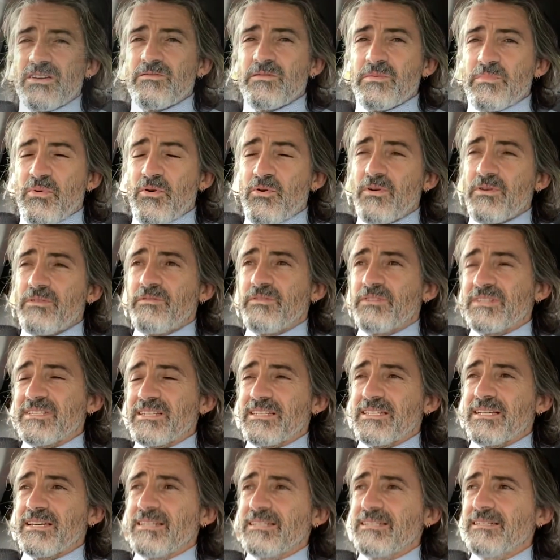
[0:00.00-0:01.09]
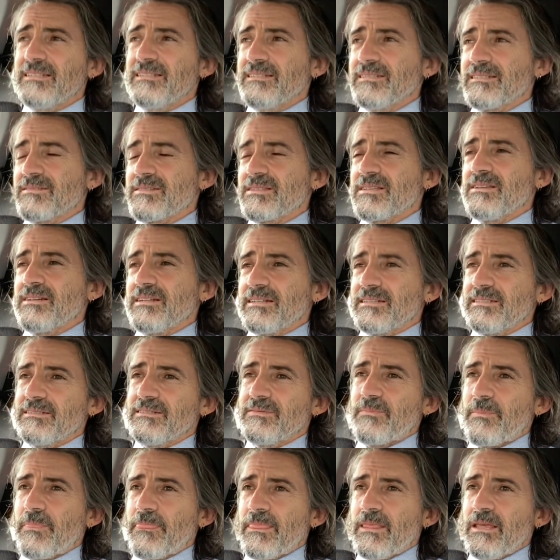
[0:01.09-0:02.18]
of report for today. It's like
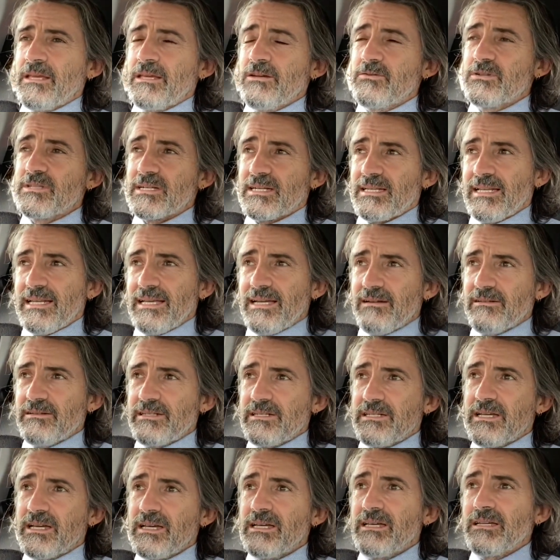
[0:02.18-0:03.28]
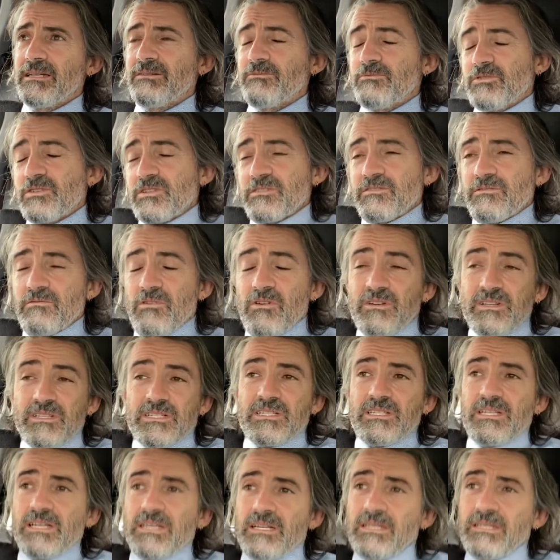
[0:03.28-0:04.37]
it was a cloudy day, it was a nice
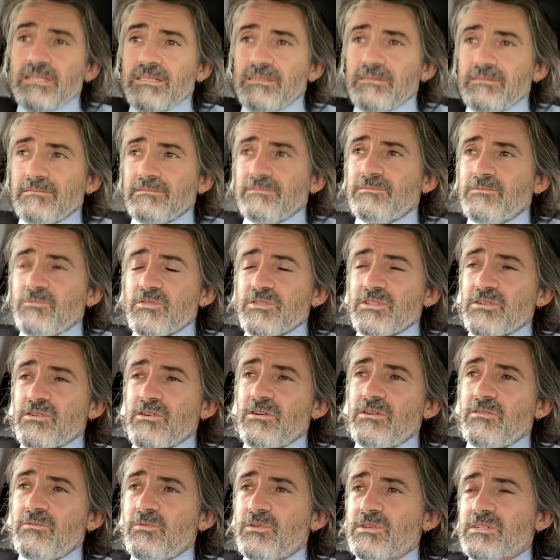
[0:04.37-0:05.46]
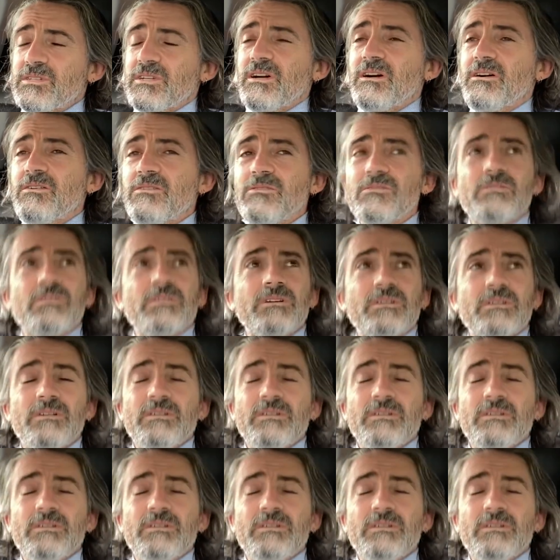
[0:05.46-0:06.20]
day, it wasn't hot, wasn't cold.